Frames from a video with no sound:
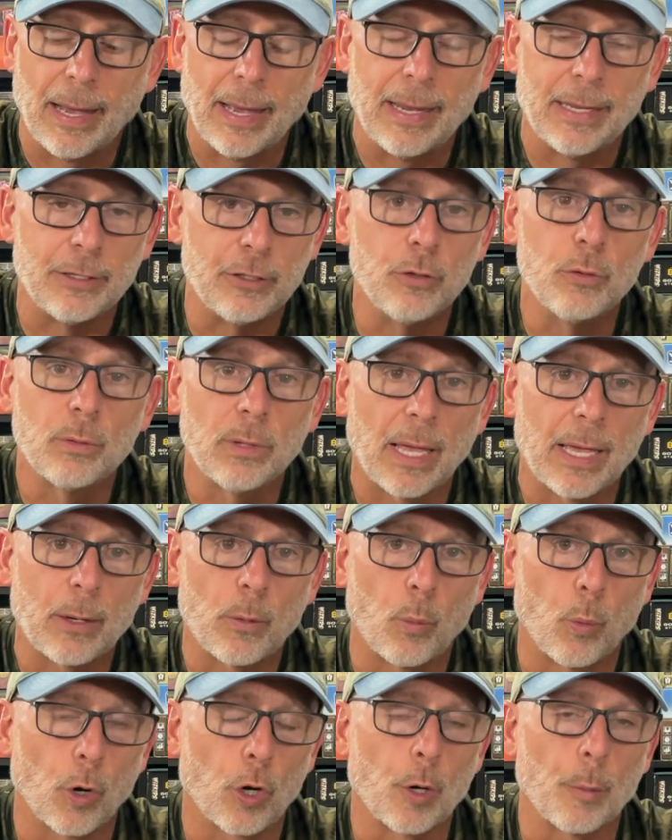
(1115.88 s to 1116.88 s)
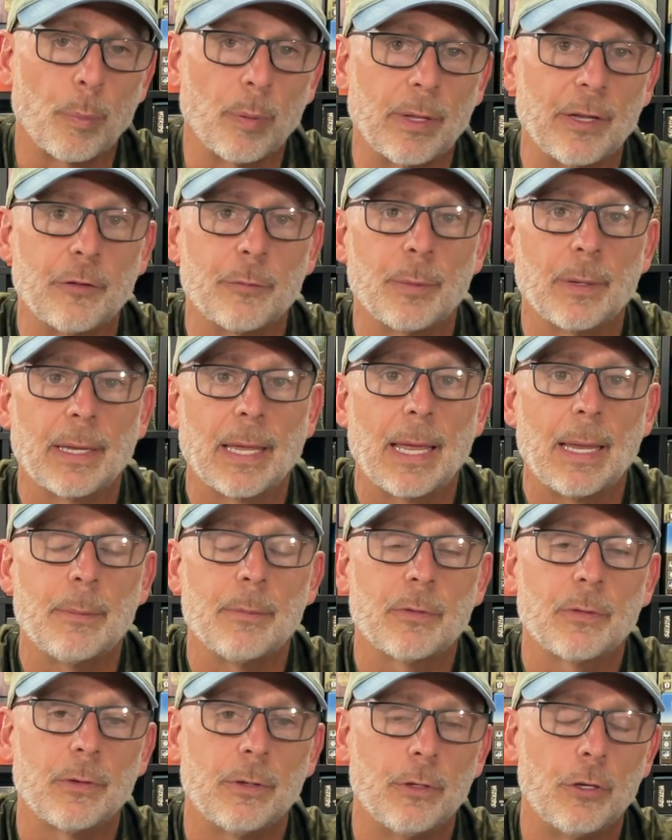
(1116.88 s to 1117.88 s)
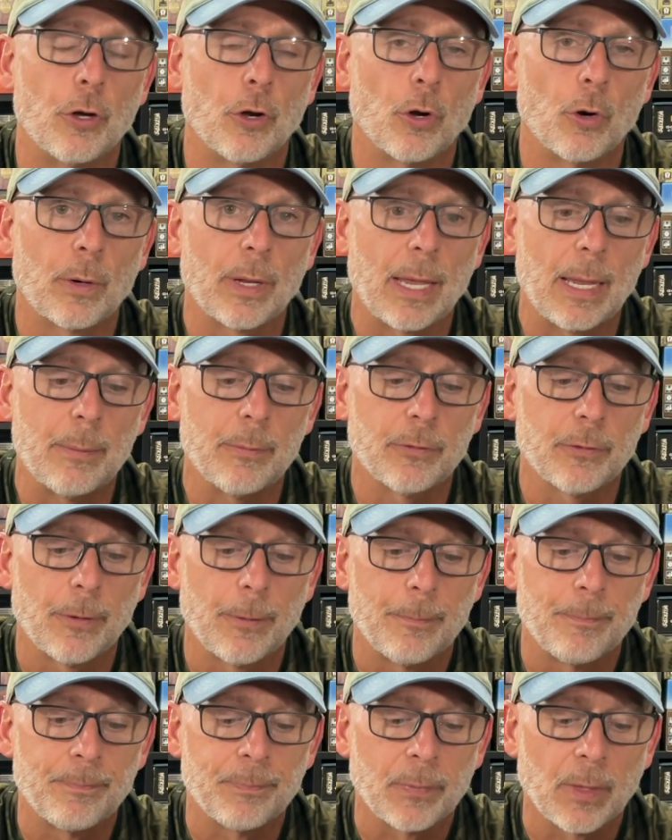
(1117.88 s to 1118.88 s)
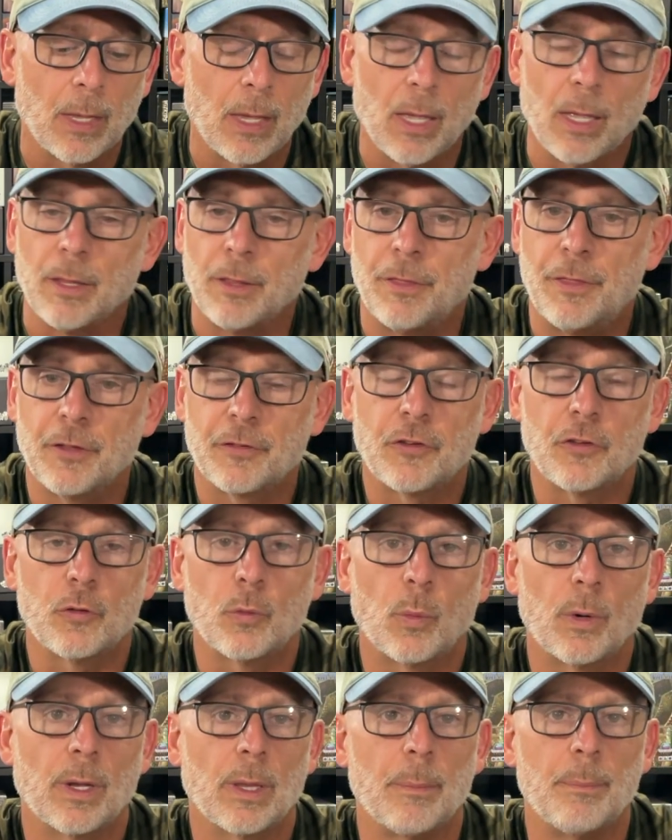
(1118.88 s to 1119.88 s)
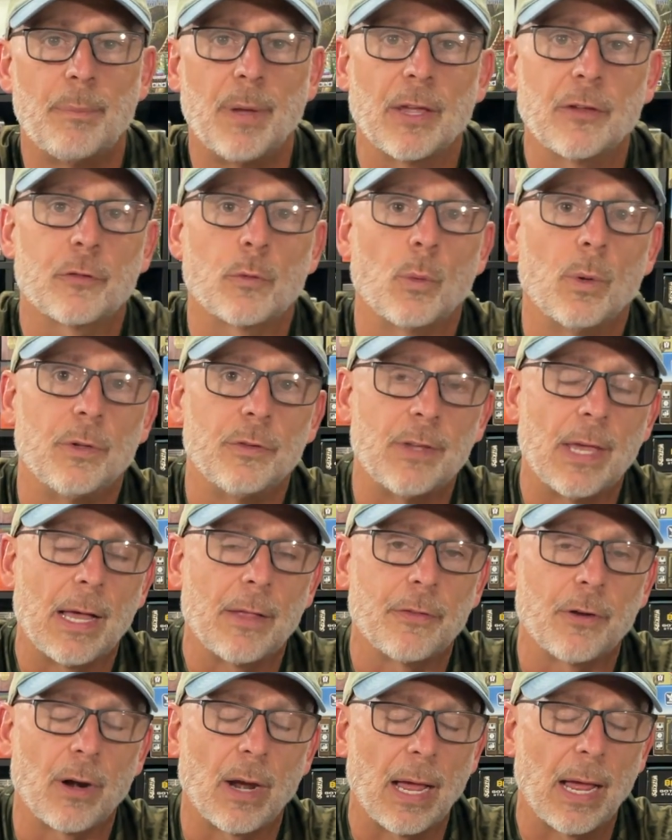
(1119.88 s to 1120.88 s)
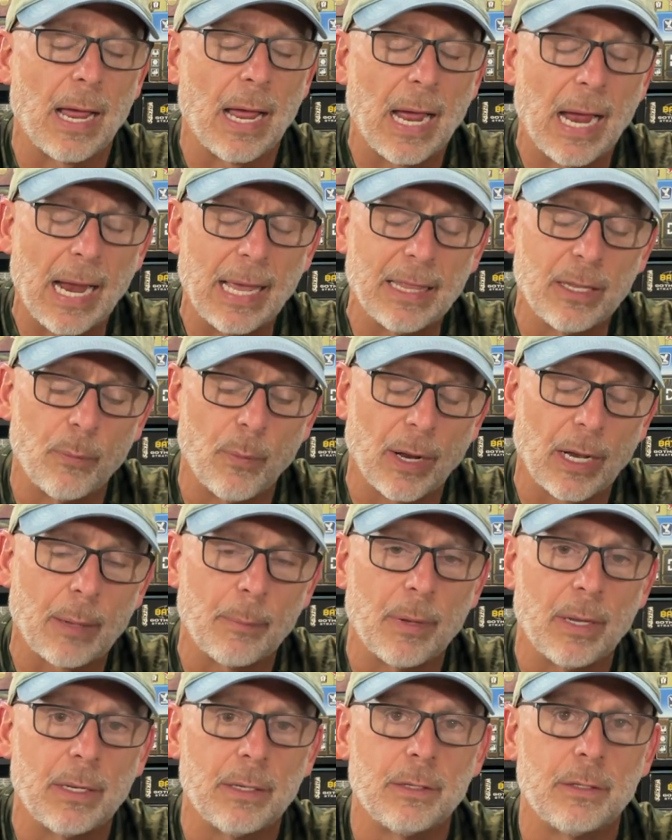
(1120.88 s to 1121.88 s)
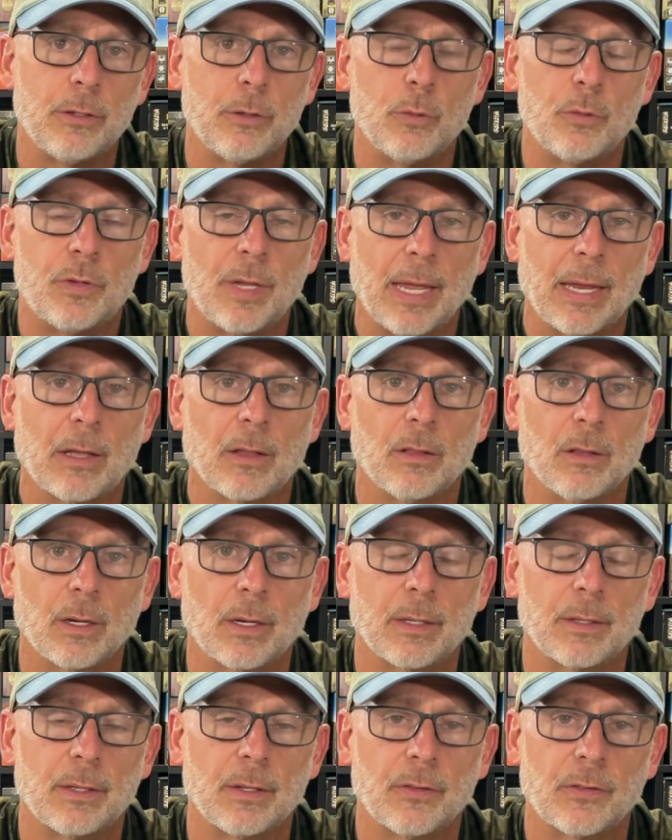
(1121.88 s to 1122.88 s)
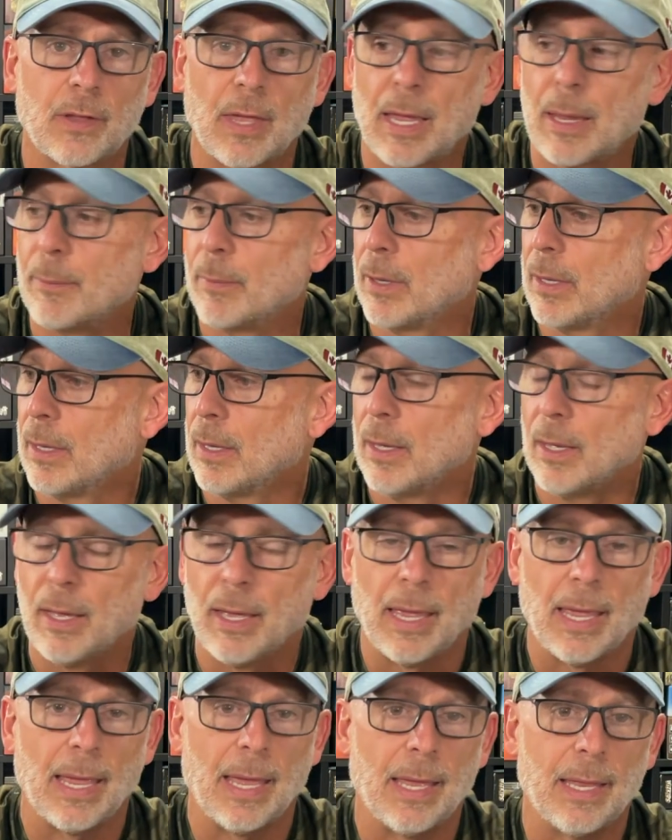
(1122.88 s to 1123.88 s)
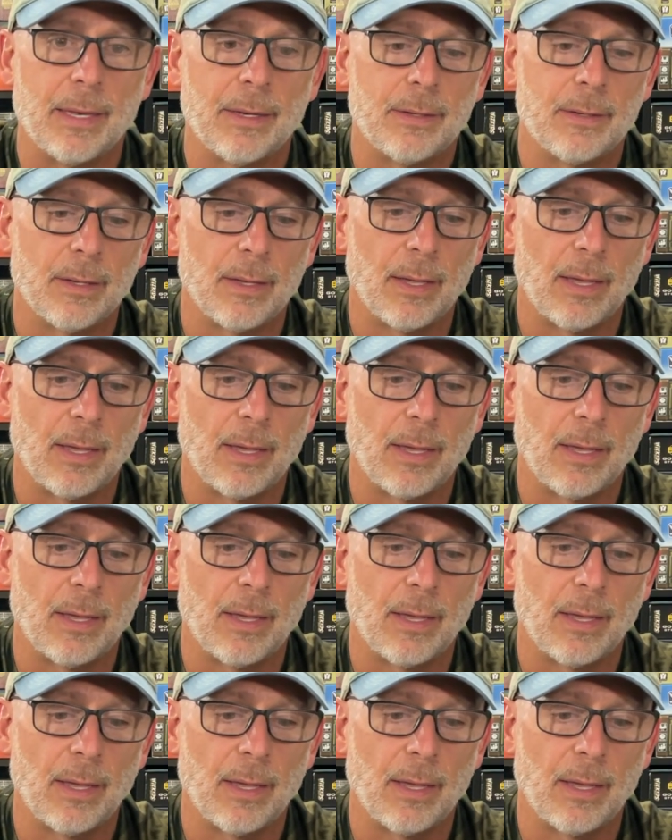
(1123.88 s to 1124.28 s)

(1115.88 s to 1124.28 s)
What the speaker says: and you like worker placement games, Euro games, this is one of the best ones out there. I highly recommend you take a look at this game and